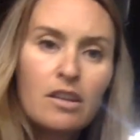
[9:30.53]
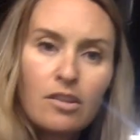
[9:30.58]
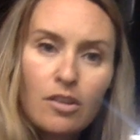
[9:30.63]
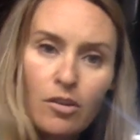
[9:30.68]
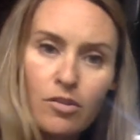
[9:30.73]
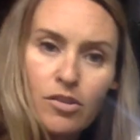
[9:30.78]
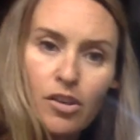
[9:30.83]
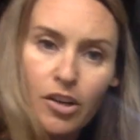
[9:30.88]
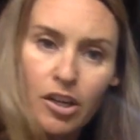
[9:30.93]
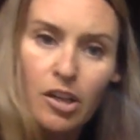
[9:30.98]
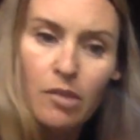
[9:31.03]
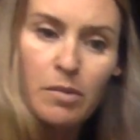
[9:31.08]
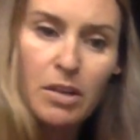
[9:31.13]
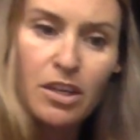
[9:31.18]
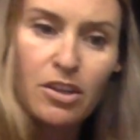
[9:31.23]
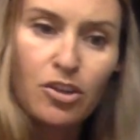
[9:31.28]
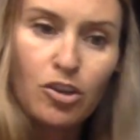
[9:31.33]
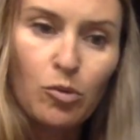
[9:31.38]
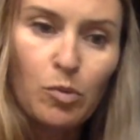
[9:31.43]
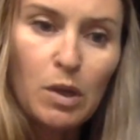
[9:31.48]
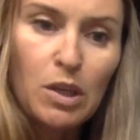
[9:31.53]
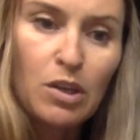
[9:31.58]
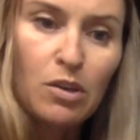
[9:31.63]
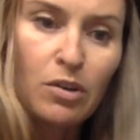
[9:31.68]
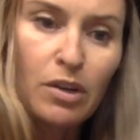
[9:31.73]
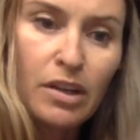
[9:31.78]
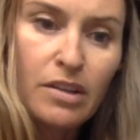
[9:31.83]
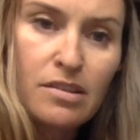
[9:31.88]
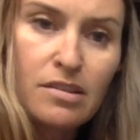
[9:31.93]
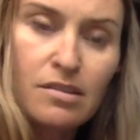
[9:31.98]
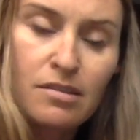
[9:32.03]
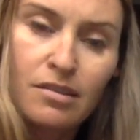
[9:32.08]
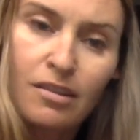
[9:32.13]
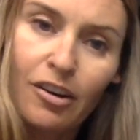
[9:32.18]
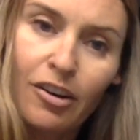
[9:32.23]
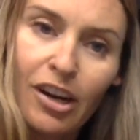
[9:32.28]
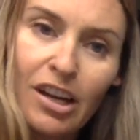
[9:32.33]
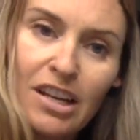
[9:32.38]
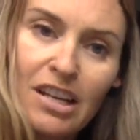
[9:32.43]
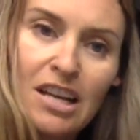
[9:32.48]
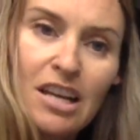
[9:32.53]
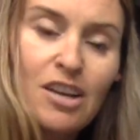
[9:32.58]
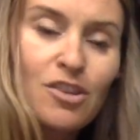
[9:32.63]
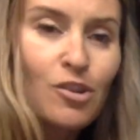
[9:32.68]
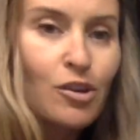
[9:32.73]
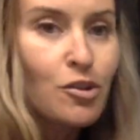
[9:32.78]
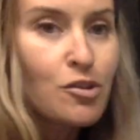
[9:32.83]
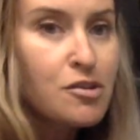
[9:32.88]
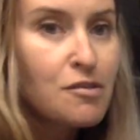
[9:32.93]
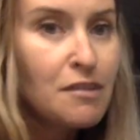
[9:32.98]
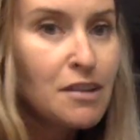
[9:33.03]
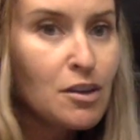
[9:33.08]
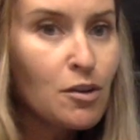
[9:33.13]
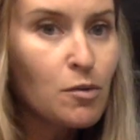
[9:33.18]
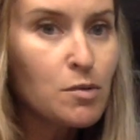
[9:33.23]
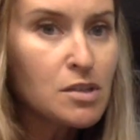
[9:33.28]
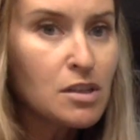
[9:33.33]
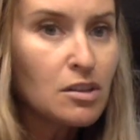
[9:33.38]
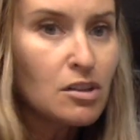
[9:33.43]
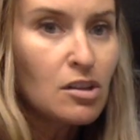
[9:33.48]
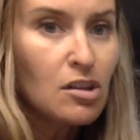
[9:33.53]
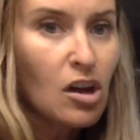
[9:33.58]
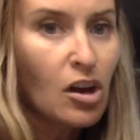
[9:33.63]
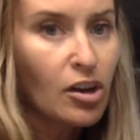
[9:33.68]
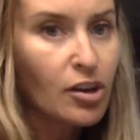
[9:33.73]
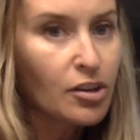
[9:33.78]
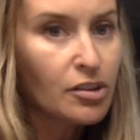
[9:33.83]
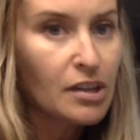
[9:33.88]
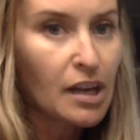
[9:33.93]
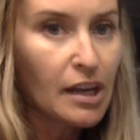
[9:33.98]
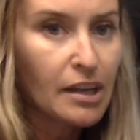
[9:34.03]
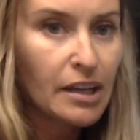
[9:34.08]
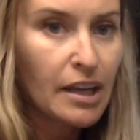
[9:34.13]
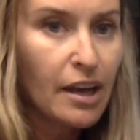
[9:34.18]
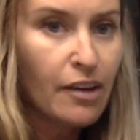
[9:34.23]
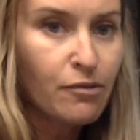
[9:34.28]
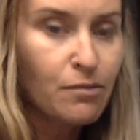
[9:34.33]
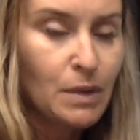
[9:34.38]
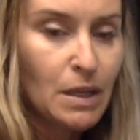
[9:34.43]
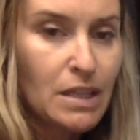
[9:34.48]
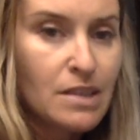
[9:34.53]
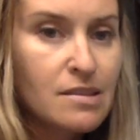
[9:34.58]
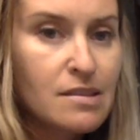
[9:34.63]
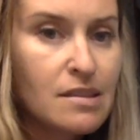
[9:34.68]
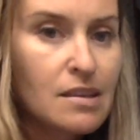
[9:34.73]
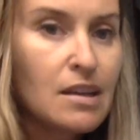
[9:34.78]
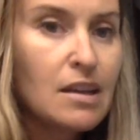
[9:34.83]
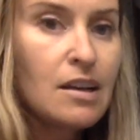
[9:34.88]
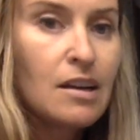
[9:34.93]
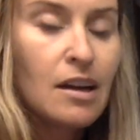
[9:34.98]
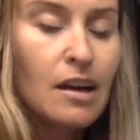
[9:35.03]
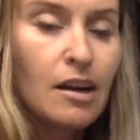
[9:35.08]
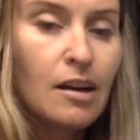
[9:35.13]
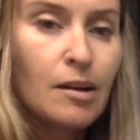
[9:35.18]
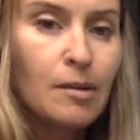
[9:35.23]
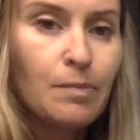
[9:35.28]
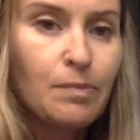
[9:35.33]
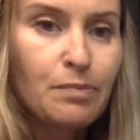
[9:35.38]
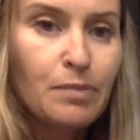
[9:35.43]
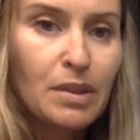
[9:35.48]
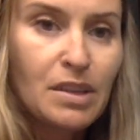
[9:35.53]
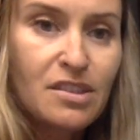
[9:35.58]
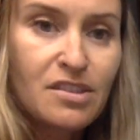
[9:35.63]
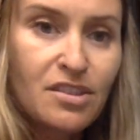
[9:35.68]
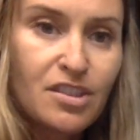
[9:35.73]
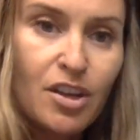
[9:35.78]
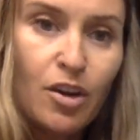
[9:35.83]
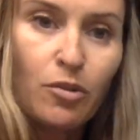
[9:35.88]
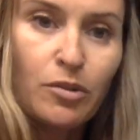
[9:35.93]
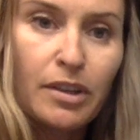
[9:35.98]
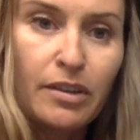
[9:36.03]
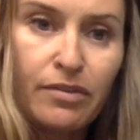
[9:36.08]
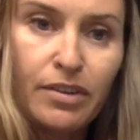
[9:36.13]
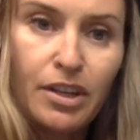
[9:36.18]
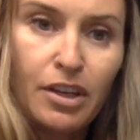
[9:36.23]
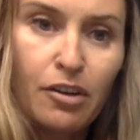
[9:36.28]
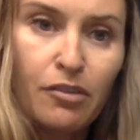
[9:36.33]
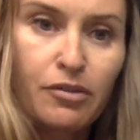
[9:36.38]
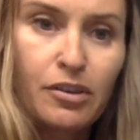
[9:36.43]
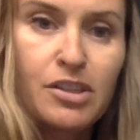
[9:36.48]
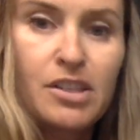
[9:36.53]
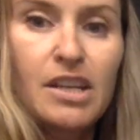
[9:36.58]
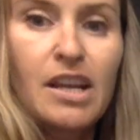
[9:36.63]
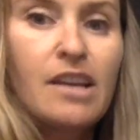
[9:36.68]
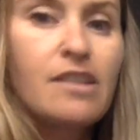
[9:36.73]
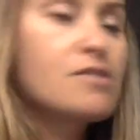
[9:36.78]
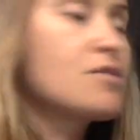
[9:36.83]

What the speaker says: Those are going to be cubic units. All right. So I know this video was a little longer, 9.5 minutes, but this is the only video for today.